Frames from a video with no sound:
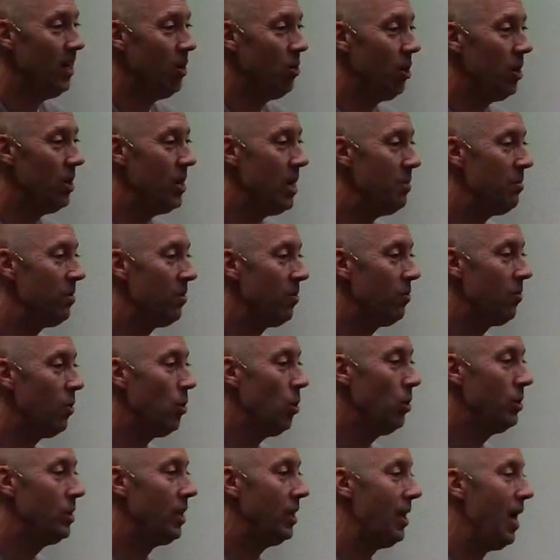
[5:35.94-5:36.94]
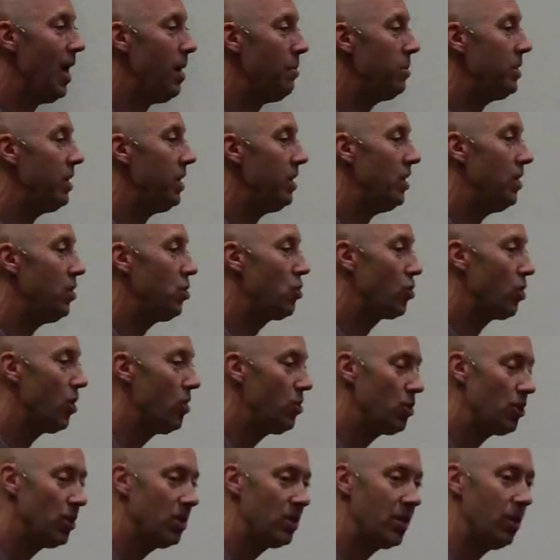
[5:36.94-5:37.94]
a number of old dilapidated
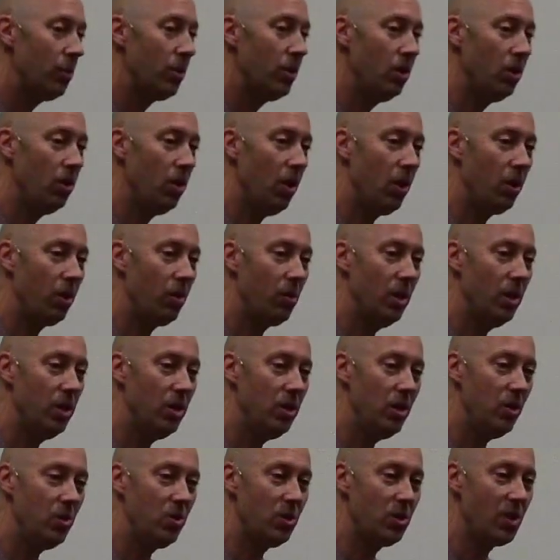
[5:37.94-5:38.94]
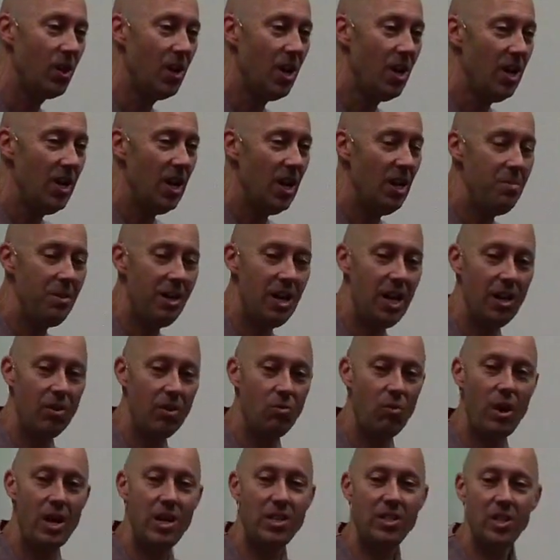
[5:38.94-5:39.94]
churches that were no longer in use, and he began
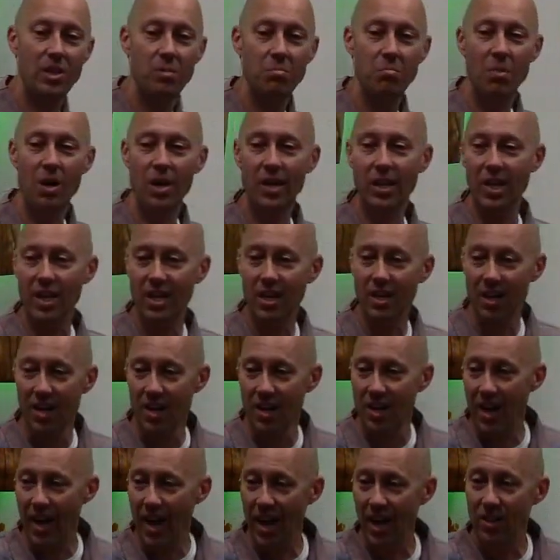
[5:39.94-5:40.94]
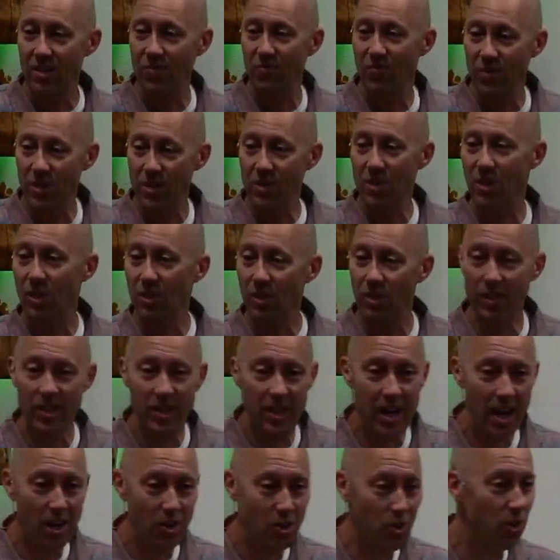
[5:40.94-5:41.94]
raising money and physically
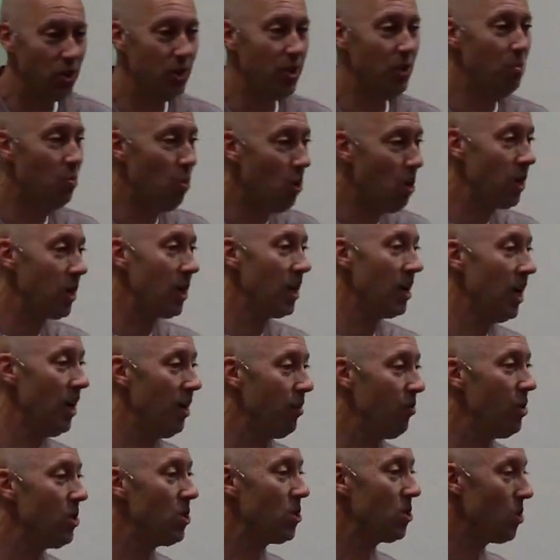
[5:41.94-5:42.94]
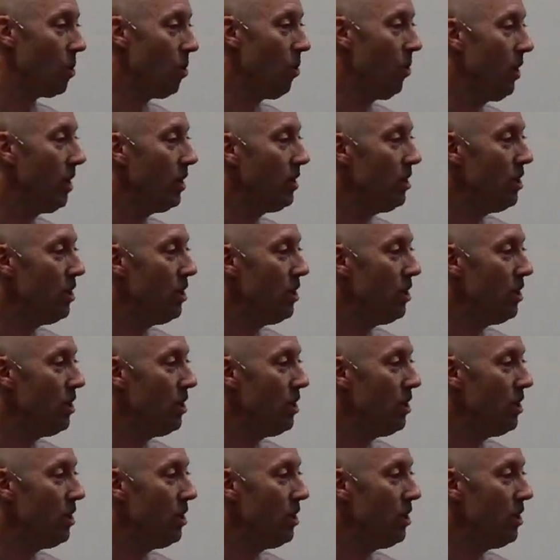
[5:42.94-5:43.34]
actually working on restoring these